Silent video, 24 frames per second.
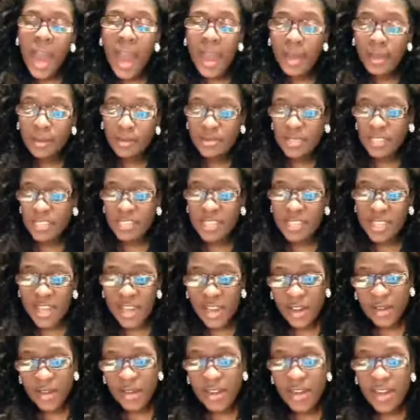I'm
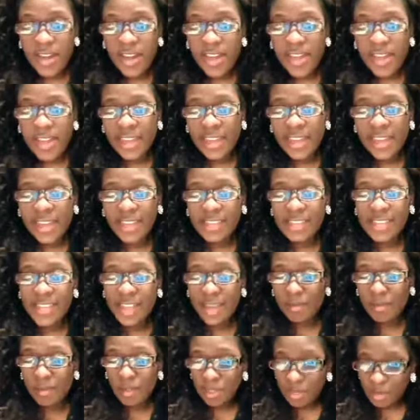Sierra and
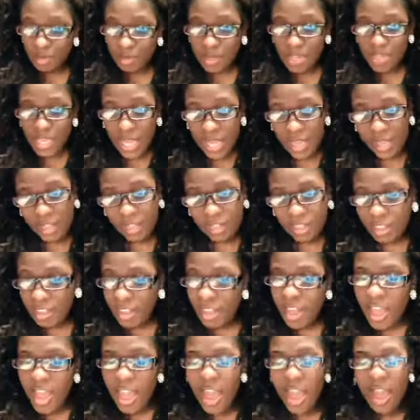I'm a 3L
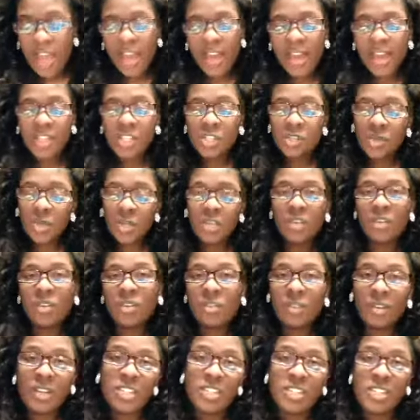at Drake
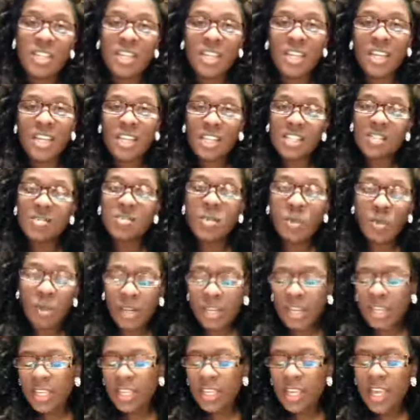University in Des
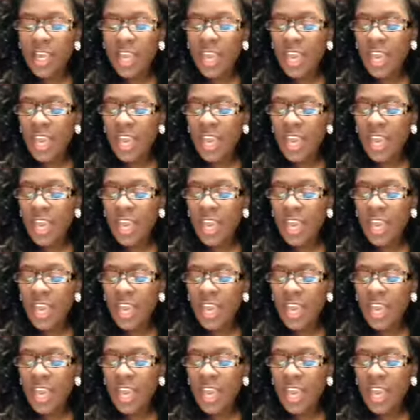Moines.